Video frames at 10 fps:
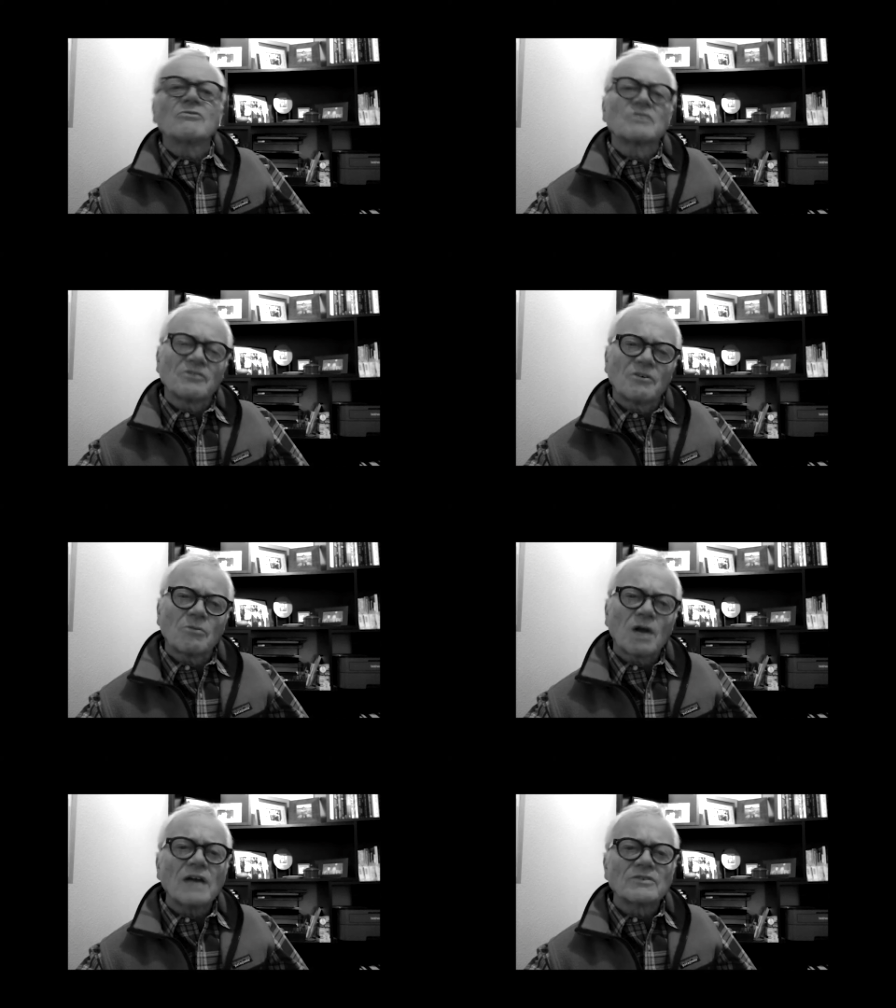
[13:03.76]
on the
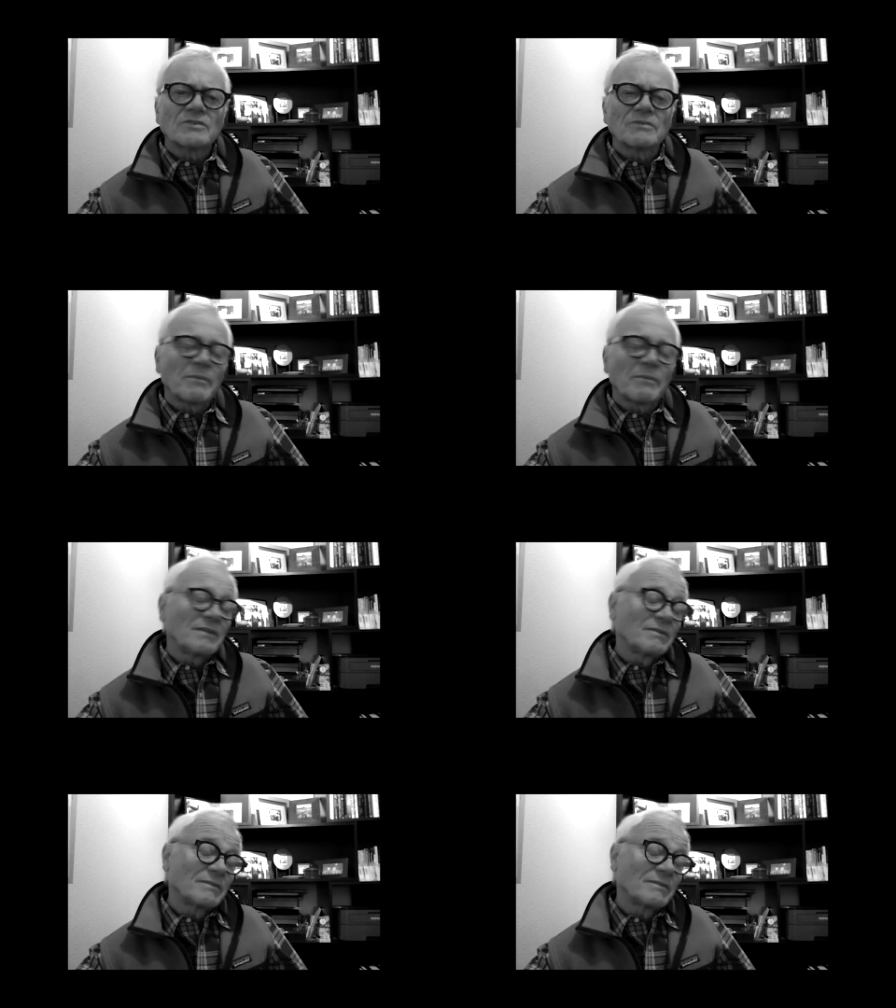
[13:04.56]
horizon. I
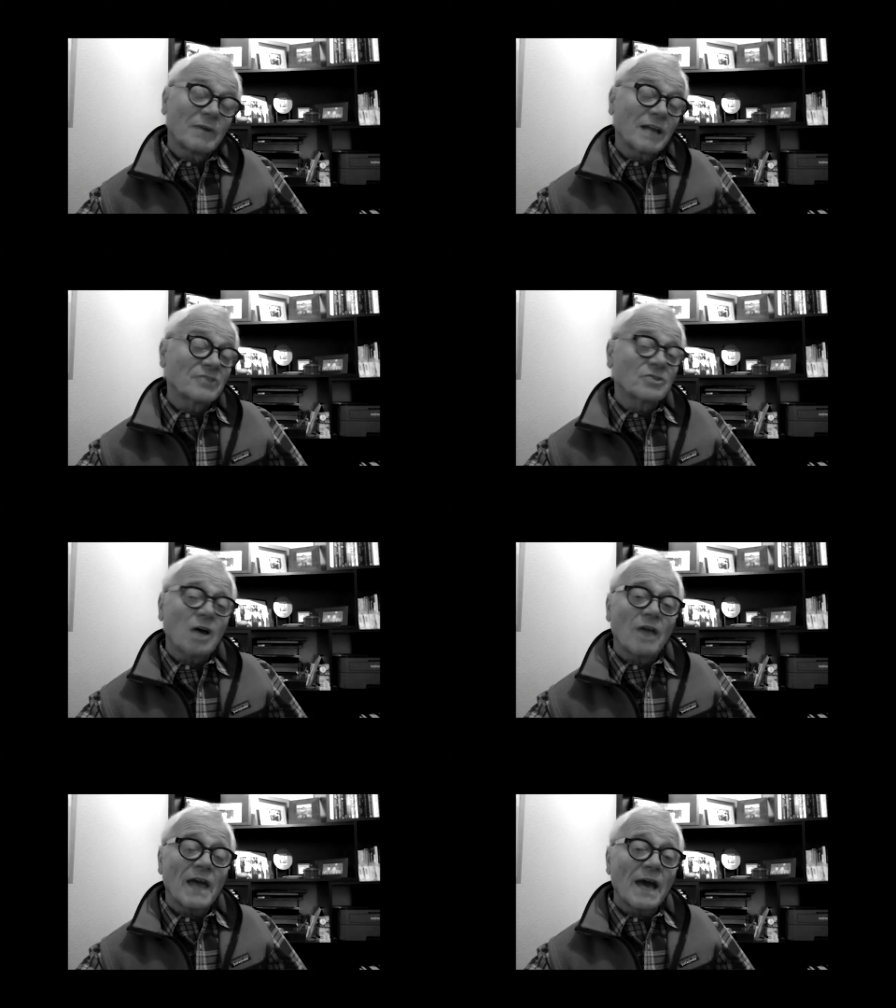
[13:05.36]
mean, oh. when I
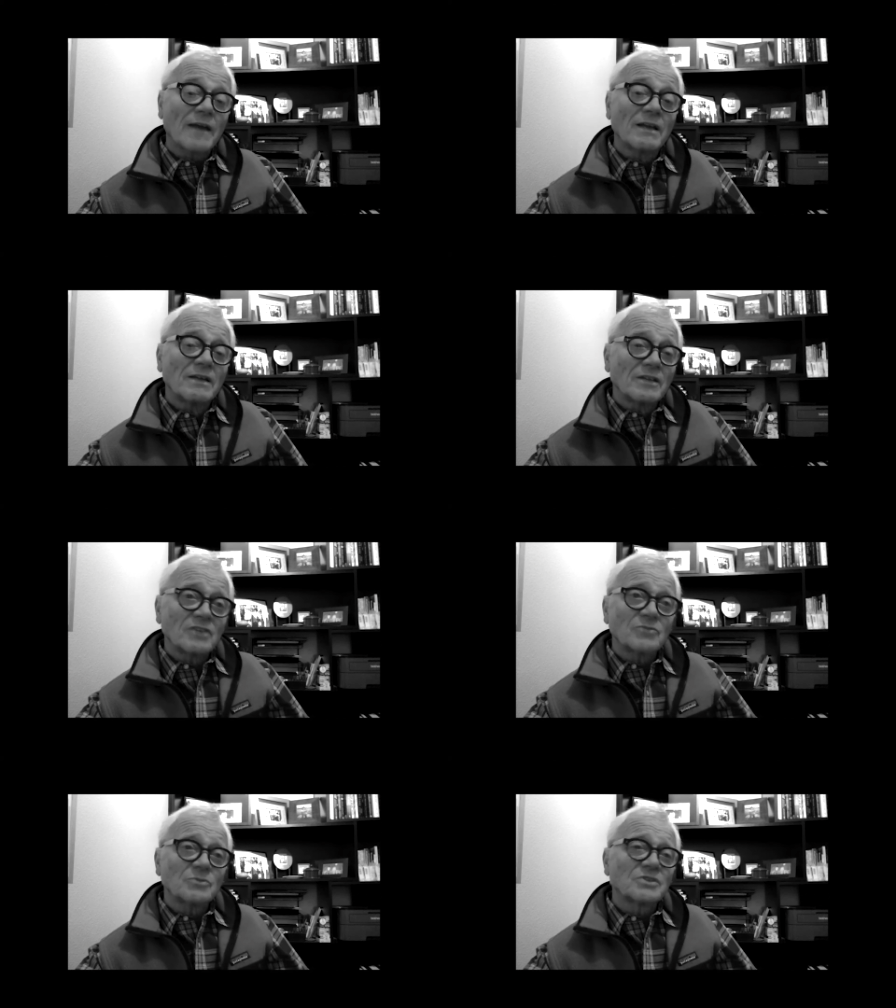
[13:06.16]
saw that,
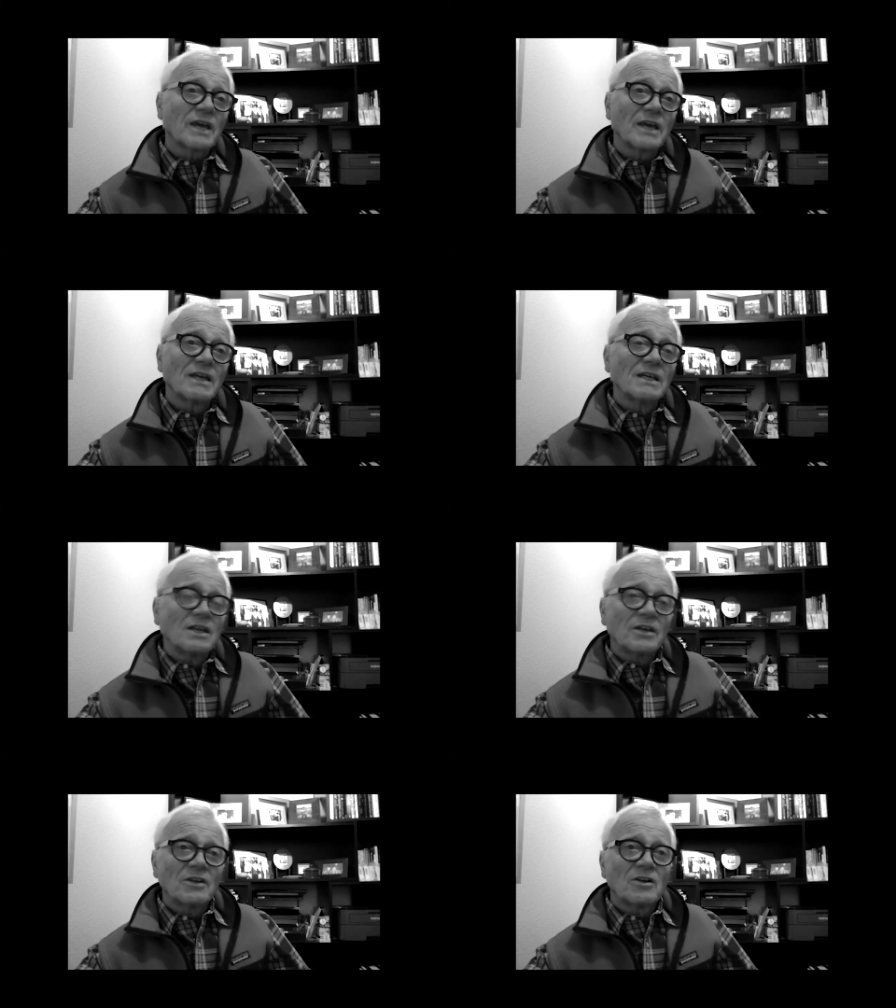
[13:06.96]
this was a
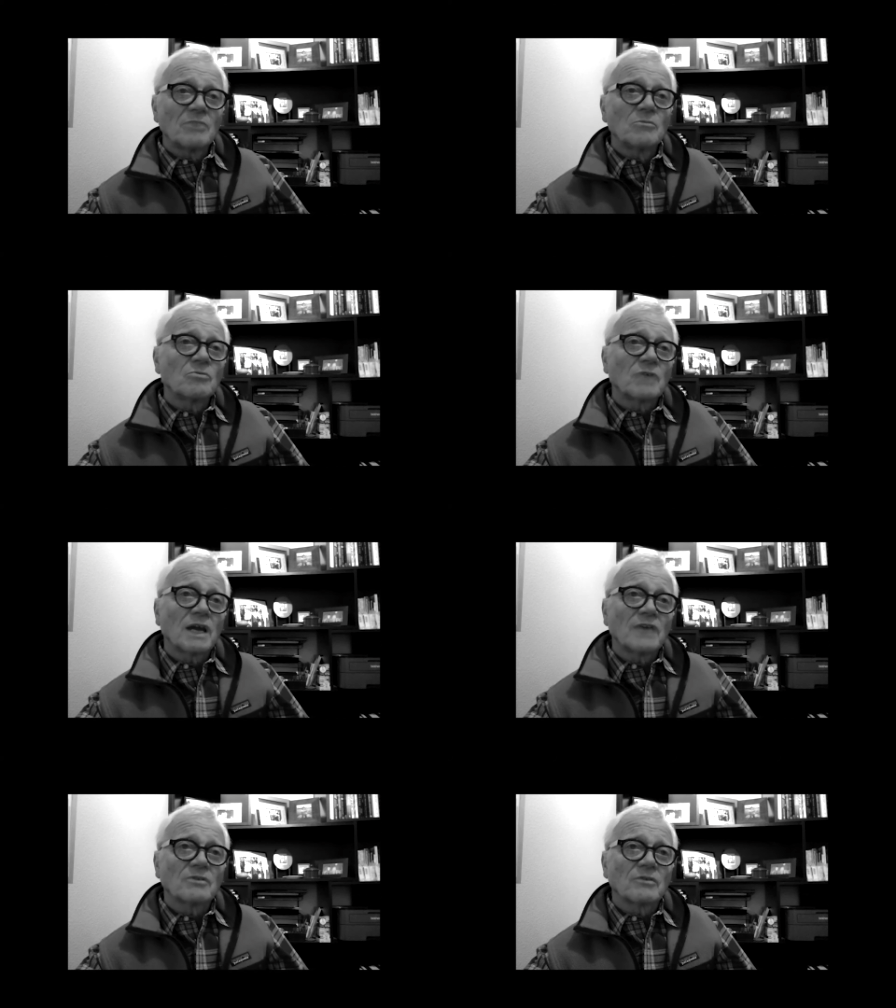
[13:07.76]
you know
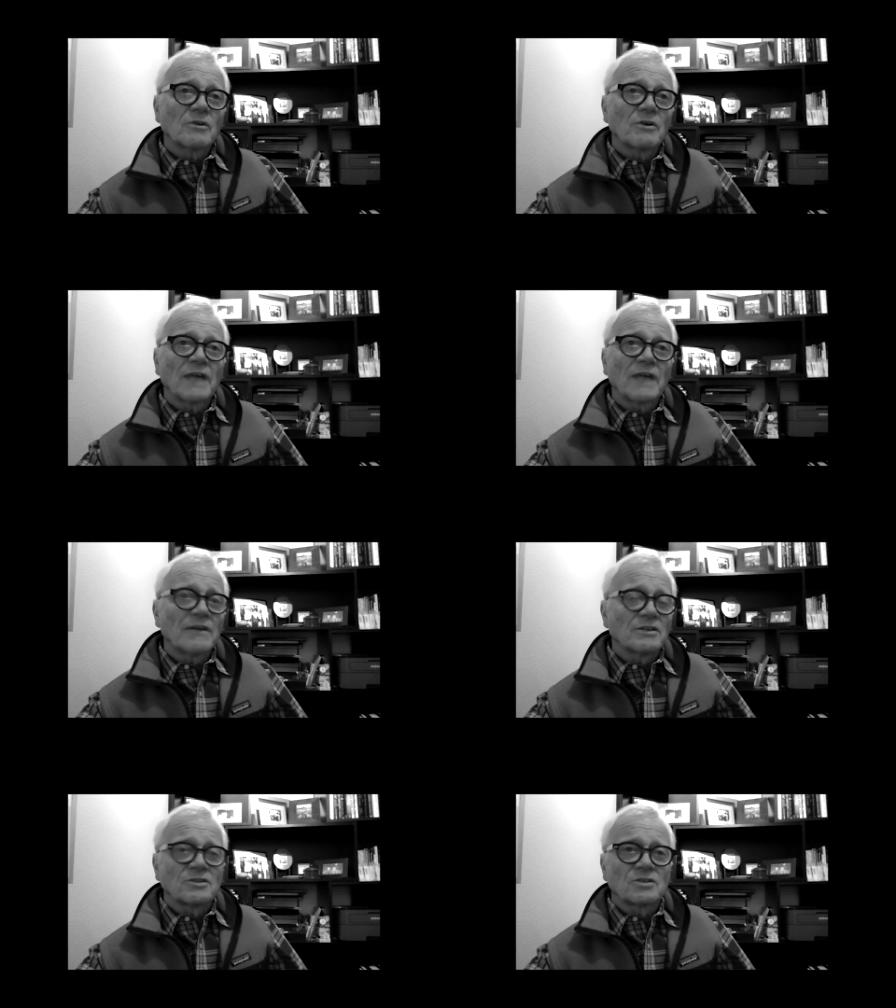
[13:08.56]
moonrise over
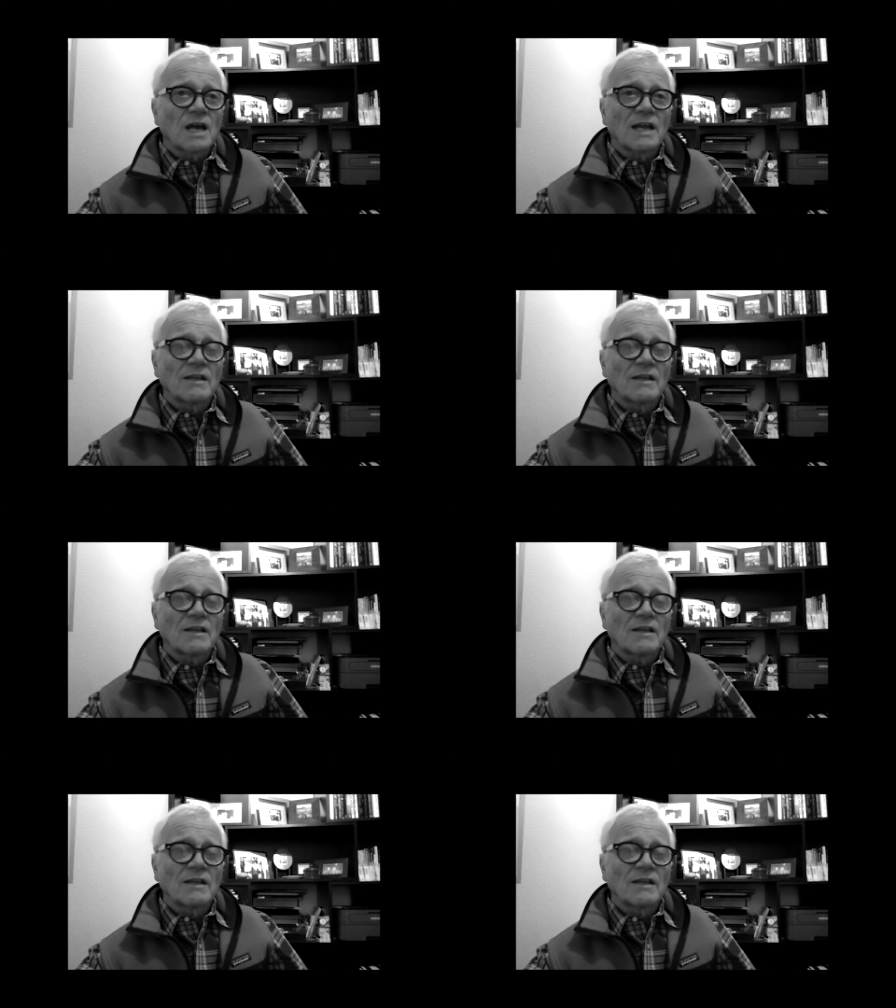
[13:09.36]
Hernandez shot.